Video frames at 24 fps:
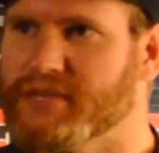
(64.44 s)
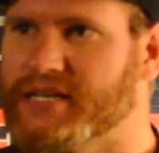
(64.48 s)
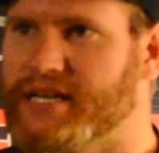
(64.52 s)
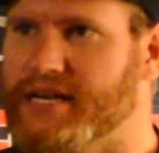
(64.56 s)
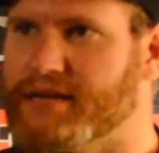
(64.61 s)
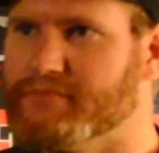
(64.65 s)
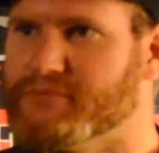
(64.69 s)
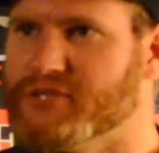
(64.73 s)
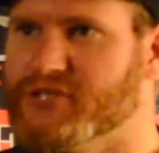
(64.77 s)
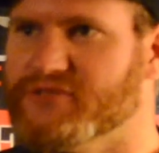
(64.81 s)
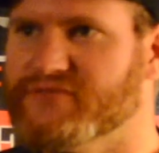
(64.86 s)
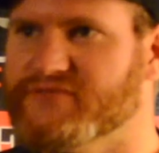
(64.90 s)

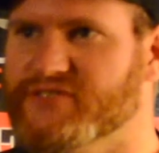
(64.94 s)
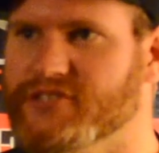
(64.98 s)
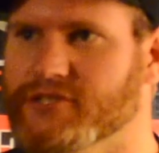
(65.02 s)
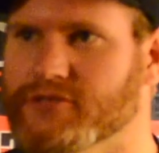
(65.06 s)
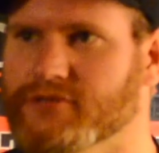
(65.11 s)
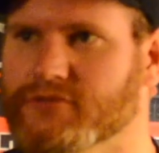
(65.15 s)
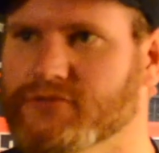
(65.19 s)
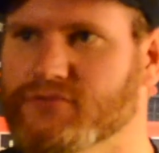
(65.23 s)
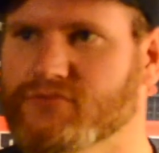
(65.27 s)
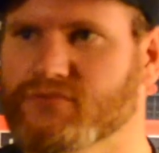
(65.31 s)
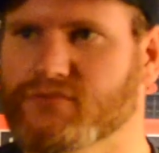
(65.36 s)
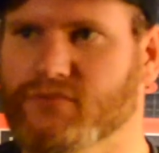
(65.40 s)
I moved
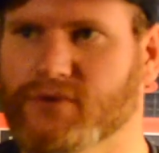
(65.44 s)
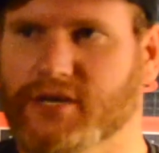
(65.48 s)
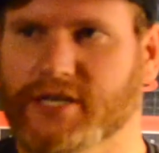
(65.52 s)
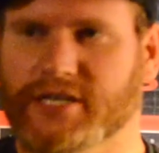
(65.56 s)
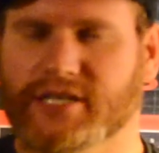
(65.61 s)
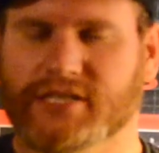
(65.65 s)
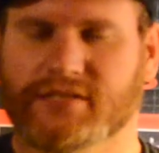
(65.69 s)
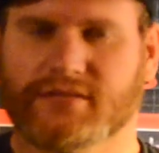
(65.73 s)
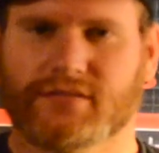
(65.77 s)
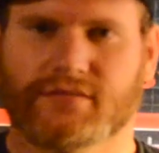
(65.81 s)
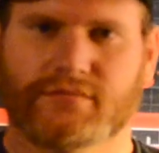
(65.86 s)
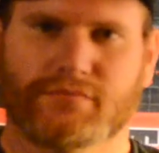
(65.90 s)
to
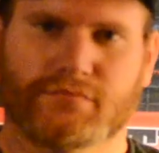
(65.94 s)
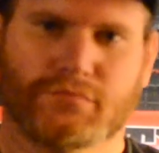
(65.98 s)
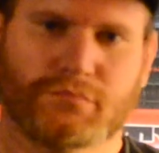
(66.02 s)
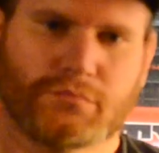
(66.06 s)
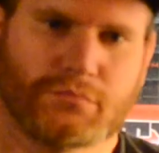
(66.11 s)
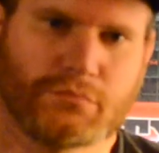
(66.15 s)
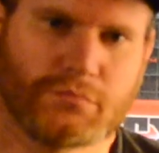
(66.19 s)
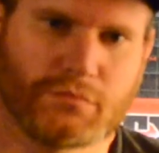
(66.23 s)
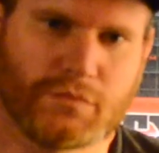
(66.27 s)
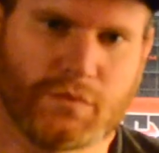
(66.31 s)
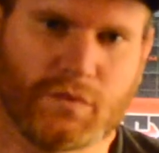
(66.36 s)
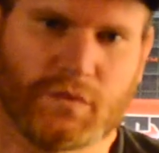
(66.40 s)
was
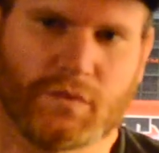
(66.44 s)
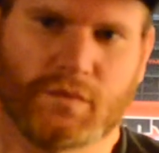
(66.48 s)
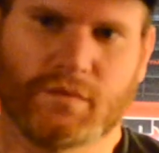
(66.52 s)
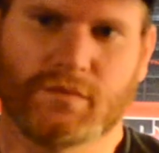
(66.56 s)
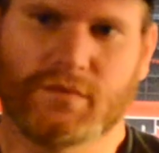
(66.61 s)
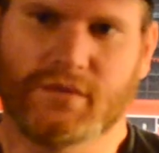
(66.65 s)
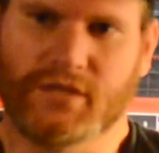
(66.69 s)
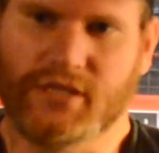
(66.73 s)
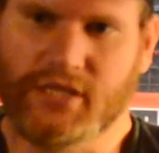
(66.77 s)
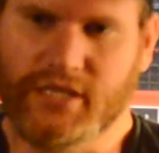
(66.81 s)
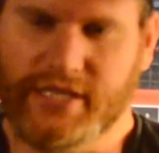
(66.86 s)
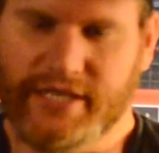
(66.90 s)

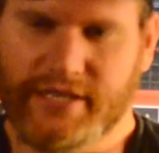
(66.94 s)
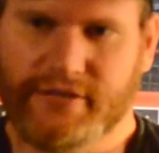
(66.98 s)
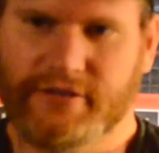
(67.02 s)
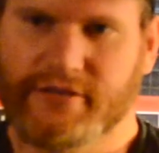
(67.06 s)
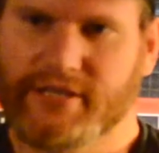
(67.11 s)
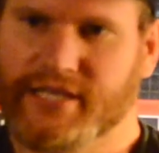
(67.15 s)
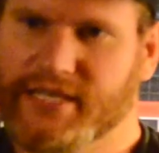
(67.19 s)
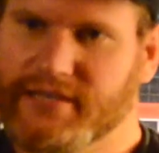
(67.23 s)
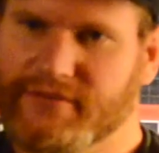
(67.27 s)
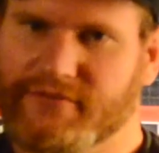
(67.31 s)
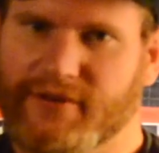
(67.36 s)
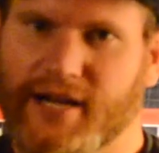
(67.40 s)

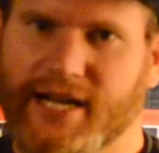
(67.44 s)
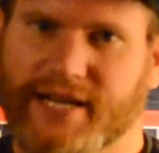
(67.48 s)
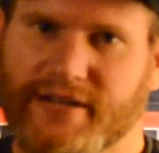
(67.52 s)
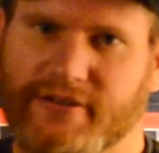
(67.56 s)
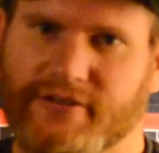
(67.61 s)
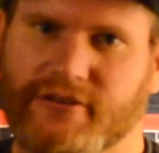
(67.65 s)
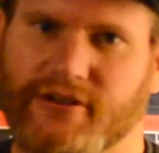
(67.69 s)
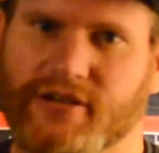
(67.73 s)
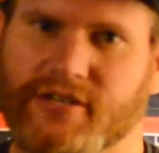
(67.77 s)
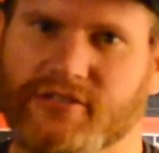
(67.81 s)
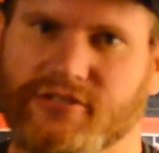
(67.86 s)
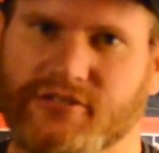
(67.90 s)
literally right
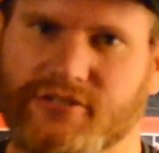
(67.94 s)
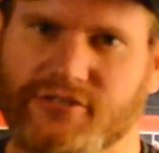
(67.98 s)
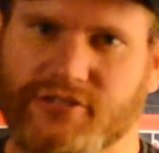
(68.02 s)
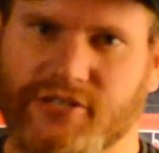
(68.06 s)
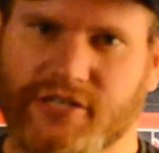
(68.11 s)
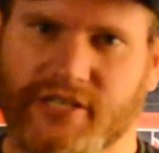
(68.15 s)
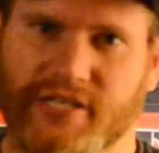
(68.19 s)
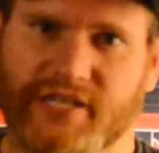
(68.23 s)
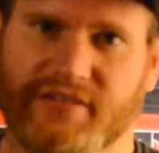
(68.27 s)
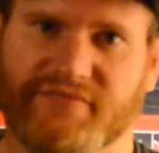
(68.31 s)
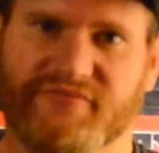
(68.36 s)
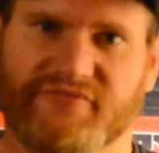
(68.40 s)
across the
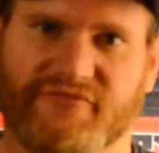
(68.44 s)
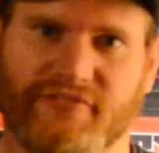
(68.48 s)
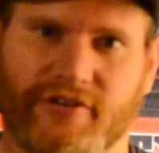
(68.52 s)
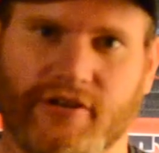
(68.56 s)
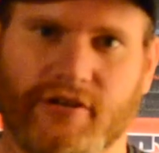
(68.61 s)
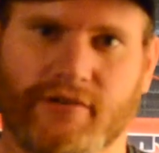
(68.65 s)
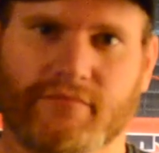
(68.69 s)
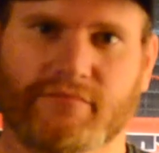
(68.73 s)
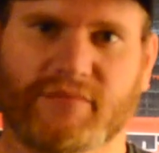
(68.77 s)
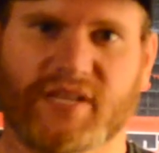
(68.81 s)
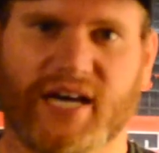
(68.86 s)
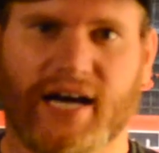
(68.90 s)
street
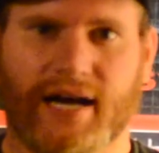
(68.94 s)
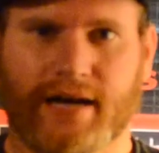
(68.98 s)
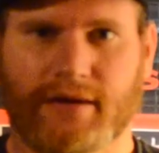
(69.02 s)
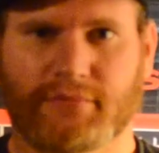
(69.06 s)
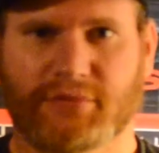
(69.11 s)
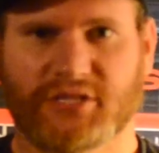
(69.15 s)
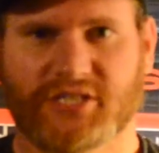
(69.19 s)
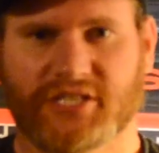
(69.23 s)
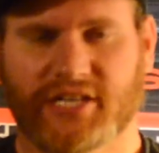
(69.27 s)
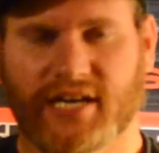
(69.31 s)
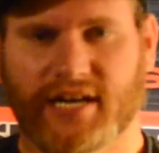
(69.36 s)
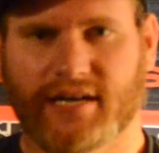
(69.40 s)
from the
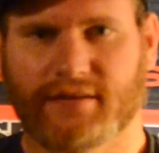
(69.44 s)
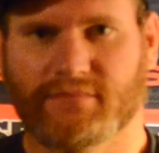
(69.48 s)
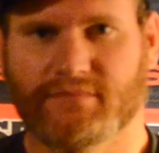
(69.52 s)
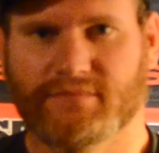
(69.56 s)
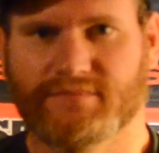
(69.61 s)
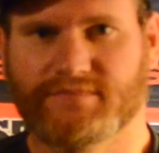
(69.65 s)
hobby shop.